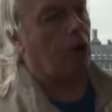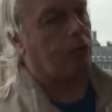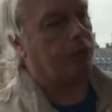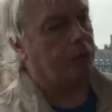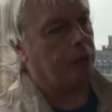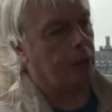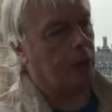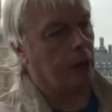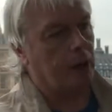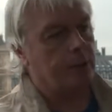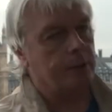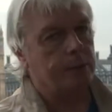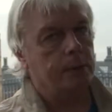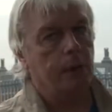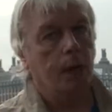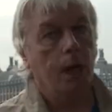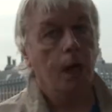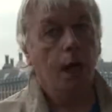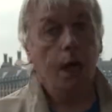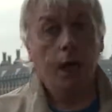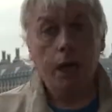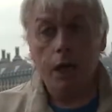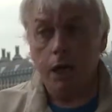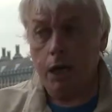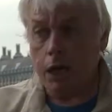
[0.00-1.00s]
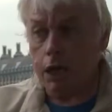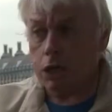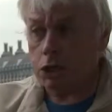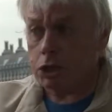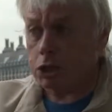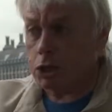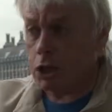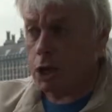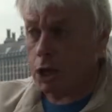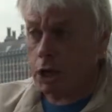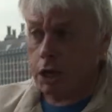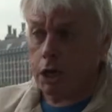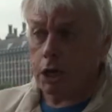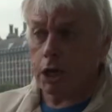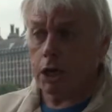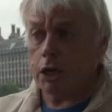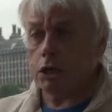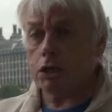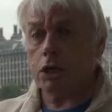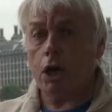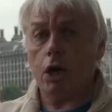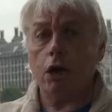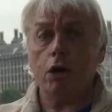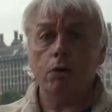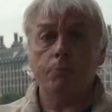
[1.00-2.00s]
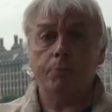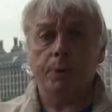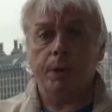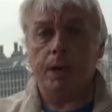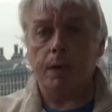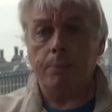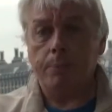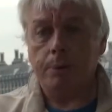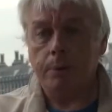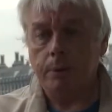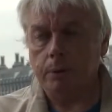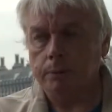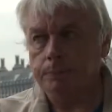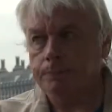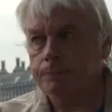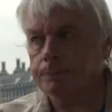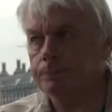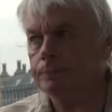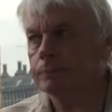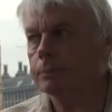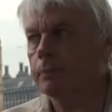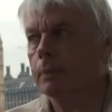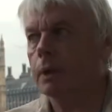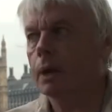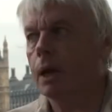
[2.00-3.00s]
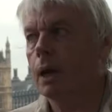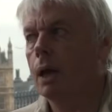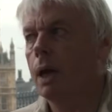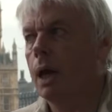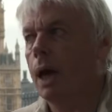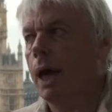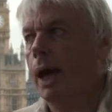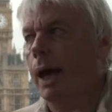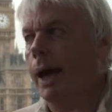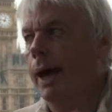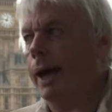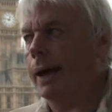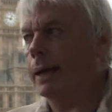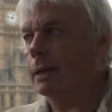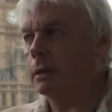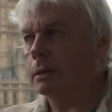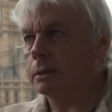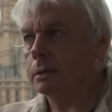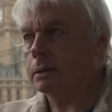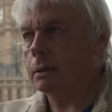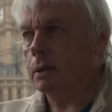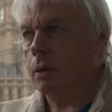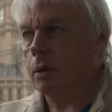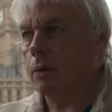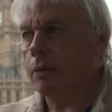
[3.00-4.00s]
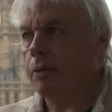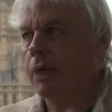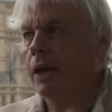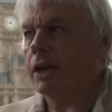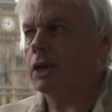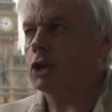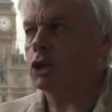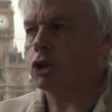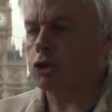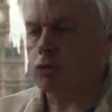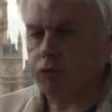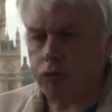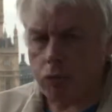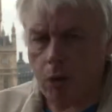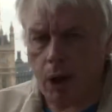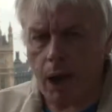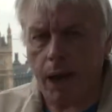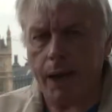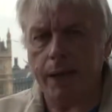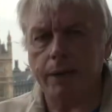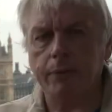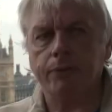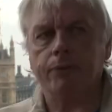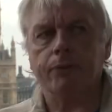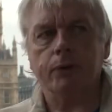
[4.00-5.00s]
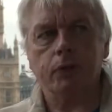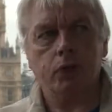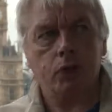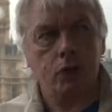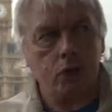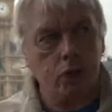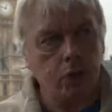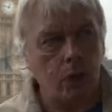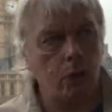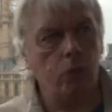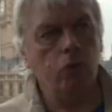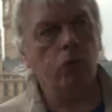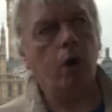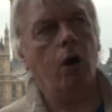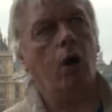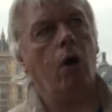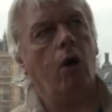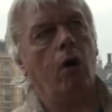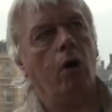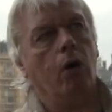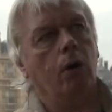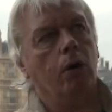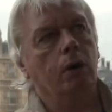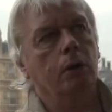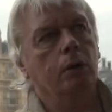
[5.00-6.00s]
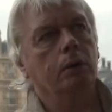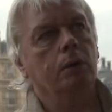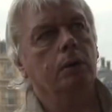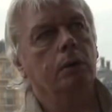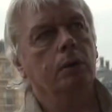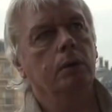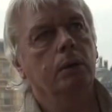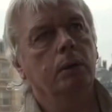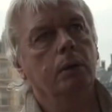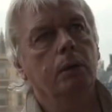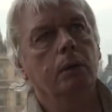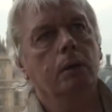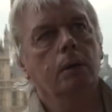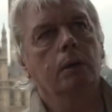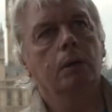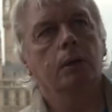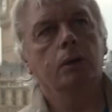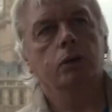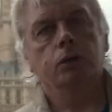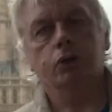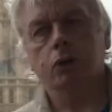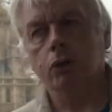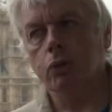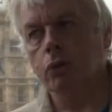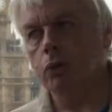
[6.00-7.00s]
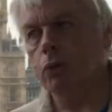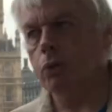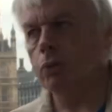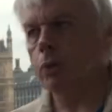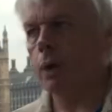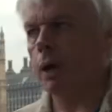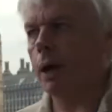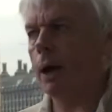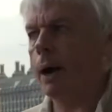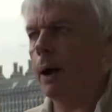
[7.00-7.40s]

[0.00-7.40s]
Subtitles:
off you go. He's killing his own people. And they tried for so long to,